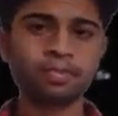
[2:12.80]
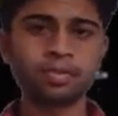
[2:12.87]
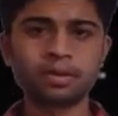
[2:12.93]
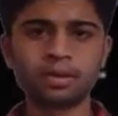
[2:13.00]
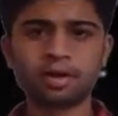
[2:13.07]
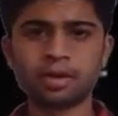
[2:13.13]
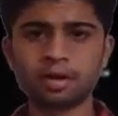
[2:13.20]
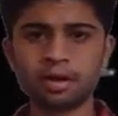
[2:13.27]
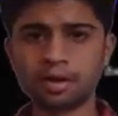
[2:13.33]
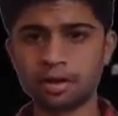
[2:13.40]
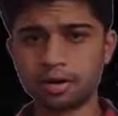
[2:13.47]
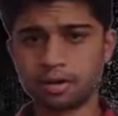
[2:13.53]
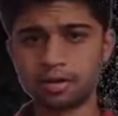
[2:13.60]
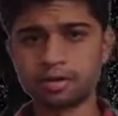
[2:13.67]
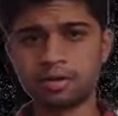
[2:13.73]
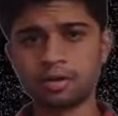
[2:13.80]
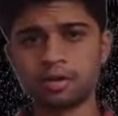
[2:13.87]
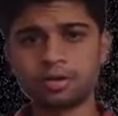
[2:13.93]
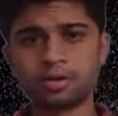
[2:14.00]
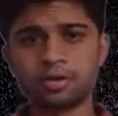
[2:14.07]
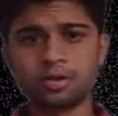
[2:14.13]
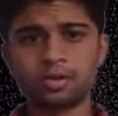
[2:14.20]
And here
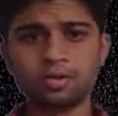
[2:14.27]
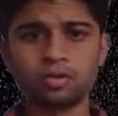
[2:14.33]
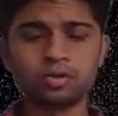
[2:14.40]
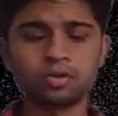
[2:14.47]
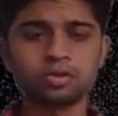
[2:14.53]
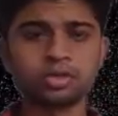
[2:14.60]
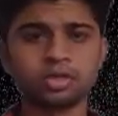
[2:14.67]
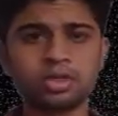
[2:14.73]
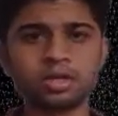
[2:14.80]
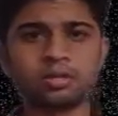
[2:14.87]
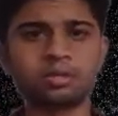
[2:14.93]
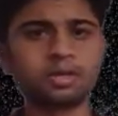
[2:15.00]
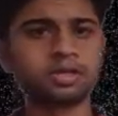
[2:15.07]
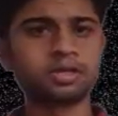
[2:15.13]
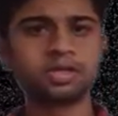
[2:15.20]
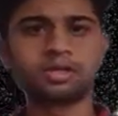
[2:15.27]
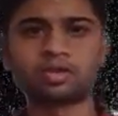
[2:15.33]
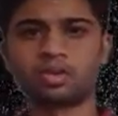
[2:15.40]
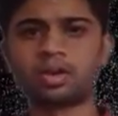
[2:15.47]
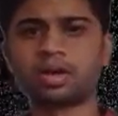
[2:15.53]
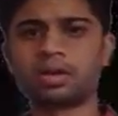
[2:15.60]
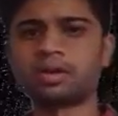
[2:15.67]
2 gm by c
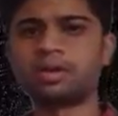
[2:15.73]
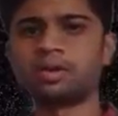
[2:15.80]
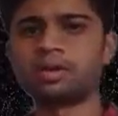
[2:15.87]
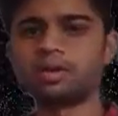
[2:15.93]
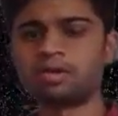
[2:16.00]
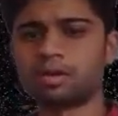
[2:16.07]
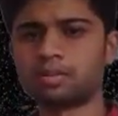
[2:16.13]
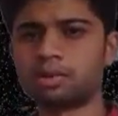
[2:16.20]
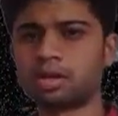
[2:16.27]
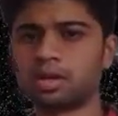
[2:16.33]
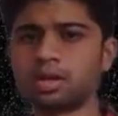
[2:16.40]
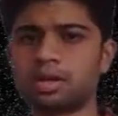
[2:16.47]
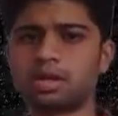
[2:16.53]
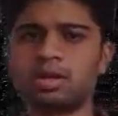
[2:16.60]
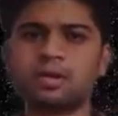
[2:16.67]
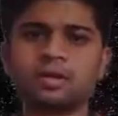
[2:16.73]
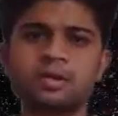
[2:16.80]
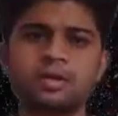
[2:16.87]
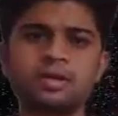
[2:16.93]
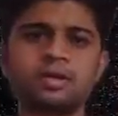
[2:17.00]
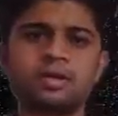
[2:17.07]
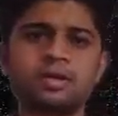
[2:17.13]
squared separately
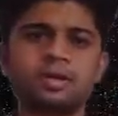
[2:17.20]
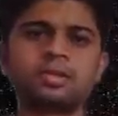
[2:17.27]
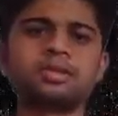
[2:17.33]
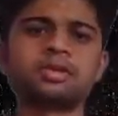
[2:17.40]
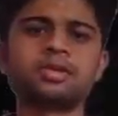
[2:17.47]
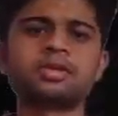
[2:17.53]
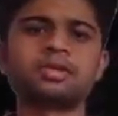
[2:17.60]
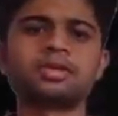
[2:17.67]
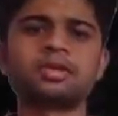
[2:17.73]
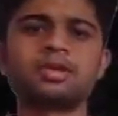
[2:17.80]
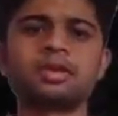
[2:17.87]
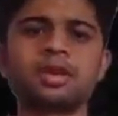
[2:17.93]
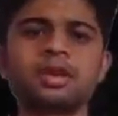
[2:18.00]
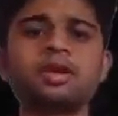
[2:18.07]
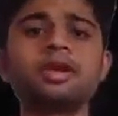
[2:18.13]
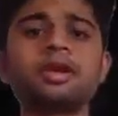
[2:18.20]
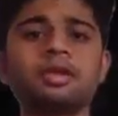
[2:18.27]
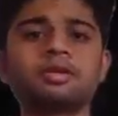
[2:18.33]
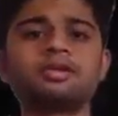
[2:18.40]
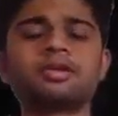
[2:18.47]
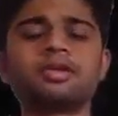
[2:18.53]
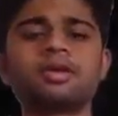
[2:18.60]
represents a
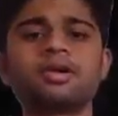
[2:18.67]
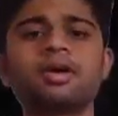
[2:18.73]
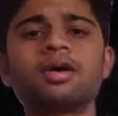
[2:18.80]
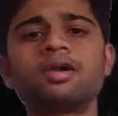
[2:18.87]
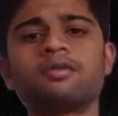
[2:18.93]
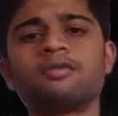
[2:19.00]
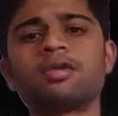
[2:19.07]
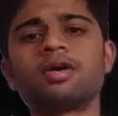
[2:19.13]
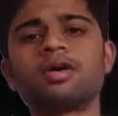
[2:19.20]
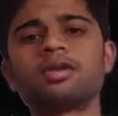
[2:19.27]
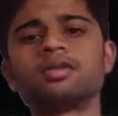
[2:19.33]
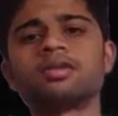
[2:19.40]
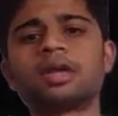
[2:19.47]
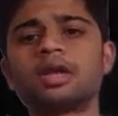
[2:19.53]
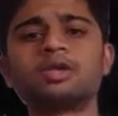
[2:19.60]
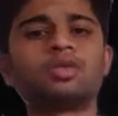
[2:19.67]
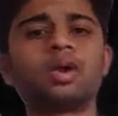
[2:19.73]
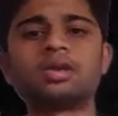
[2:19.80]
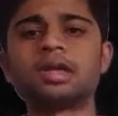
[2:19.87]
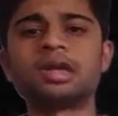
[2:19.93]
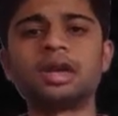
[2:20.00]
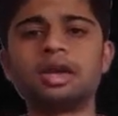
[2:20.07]
radius rs called Schwarzschild
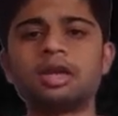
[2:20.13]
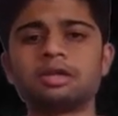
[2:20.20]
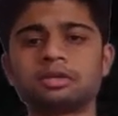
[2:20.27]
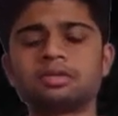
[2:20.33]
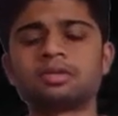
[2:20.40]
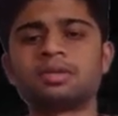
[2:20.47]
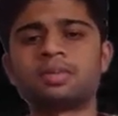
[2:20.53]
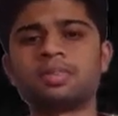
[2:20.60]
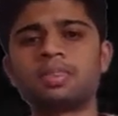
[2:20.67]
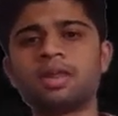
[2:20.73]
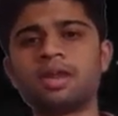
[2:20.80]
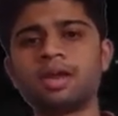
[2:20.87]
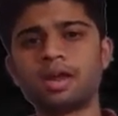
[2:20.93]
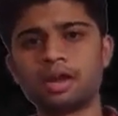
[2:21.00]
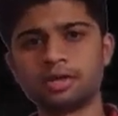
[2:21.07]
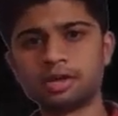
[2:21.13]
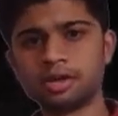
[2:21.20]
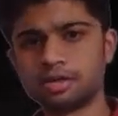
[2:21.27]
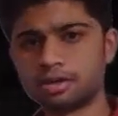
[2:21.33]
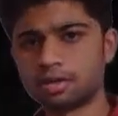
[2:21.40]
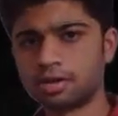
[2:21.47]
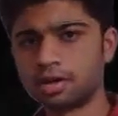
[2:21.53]
radius, and
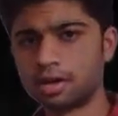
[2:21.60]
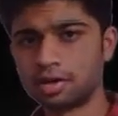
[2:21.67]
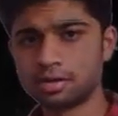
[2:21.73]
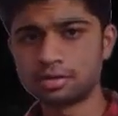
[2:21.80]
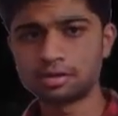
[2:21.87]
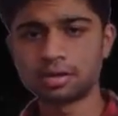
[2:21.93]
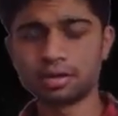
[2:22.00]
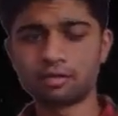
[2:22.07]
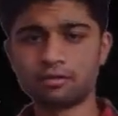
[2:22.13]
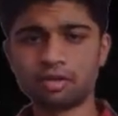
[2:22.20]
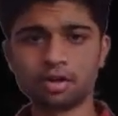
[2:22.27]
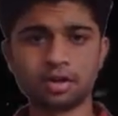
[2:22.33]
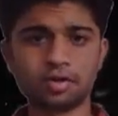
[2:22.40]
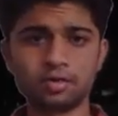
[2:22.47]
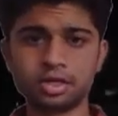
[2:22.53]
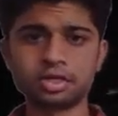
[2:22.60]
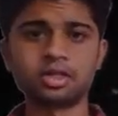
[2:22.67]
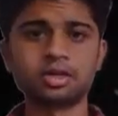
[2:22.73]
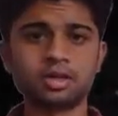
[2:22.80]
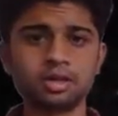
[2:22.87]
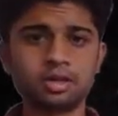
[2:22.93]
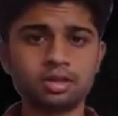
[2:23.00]
it's the radius of
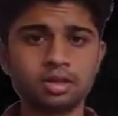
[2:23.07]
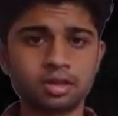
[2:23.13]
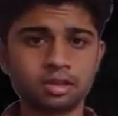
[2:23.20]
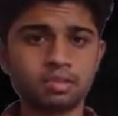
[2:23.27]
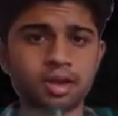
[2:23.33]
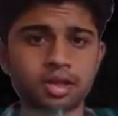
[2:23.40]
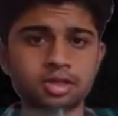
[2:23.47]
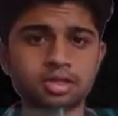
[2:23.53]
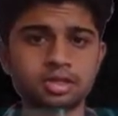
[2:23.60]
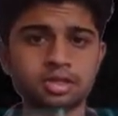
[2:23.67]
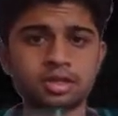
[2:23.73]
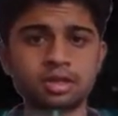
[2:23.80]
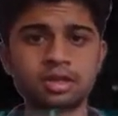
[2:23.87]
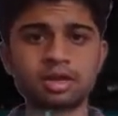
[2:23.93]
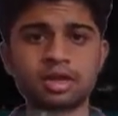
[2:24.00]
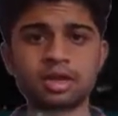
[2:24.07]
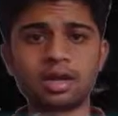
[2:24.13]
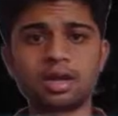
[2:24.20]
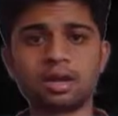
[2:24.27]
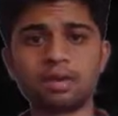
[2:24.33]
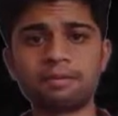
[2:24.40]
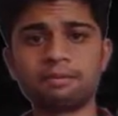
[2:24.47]
curvature a mass can
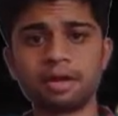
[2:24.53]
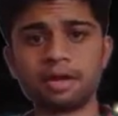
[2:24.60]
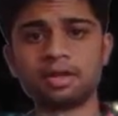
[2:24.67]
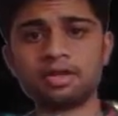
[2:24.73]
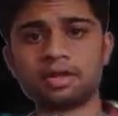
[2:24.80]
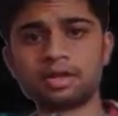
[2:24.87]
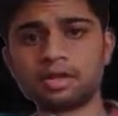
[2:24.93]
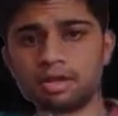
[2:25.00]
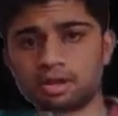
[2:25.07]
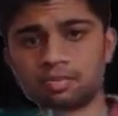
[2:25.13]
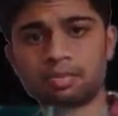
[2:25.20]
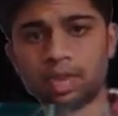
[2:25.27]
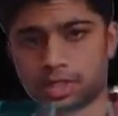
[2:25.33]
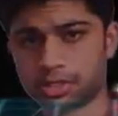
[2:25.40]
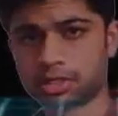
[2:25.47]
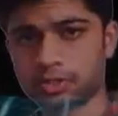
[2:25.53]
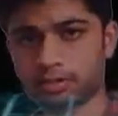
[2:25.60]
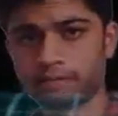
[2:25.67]
produce in the space.